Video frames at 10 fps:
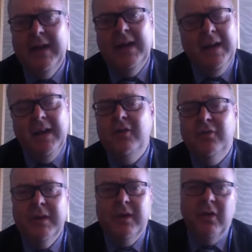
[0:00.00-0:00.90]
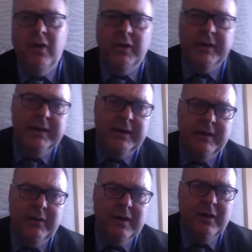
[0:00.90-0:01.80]
It is recorded, and
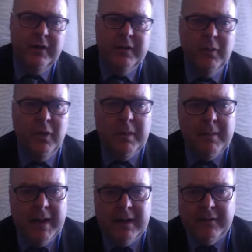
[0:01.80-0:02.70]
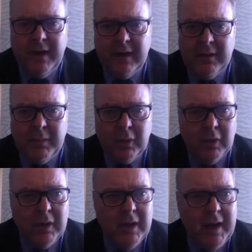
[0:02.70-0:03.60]
the recording will be made available